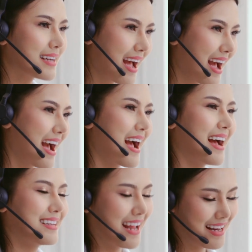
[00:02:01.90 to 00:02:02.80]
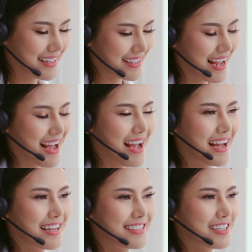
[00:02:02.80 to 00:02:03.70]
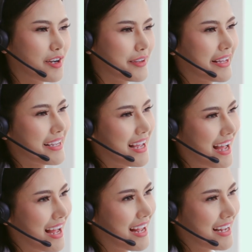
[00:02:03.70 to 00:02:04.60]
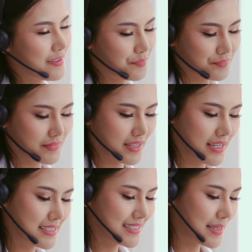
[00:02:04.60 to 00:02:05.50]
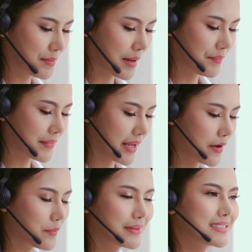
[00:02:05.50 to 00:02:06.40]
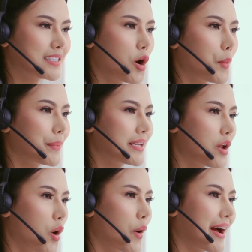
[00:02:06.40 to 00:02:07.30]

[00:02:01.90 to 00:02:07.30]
We can also help with these things, so feel free to drop us a line. But don't forget about your online presence as well.